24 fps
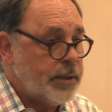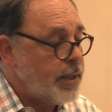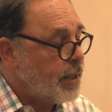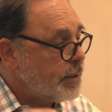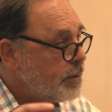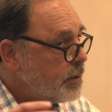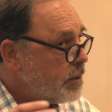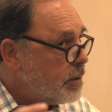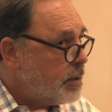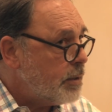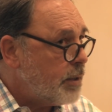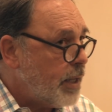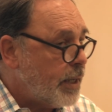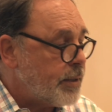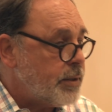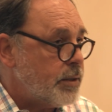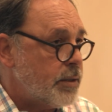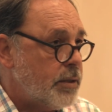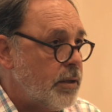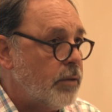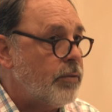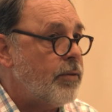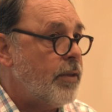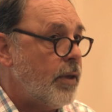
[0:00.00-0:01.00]
And
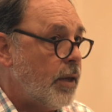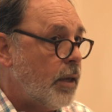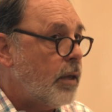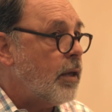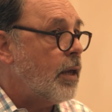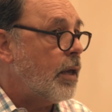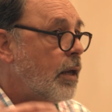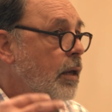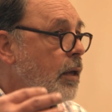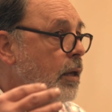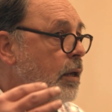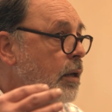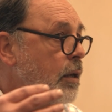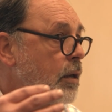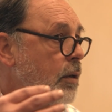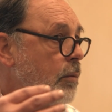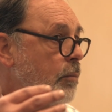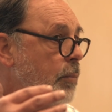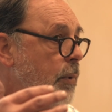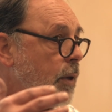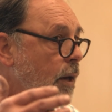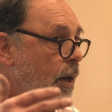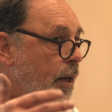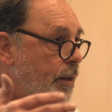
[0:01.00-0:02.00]
that's the thinking
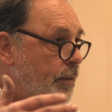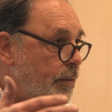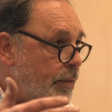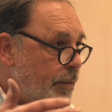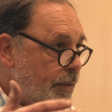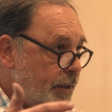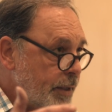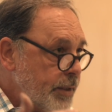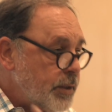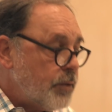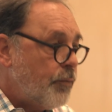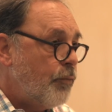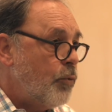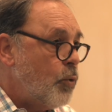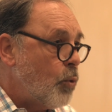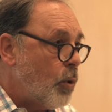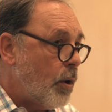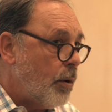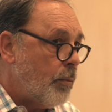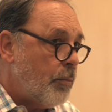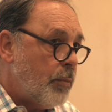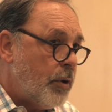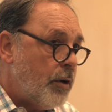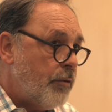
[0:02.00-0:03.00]
behind this
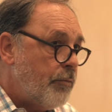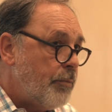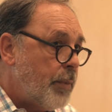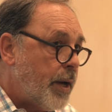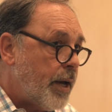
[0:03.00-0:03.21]
form of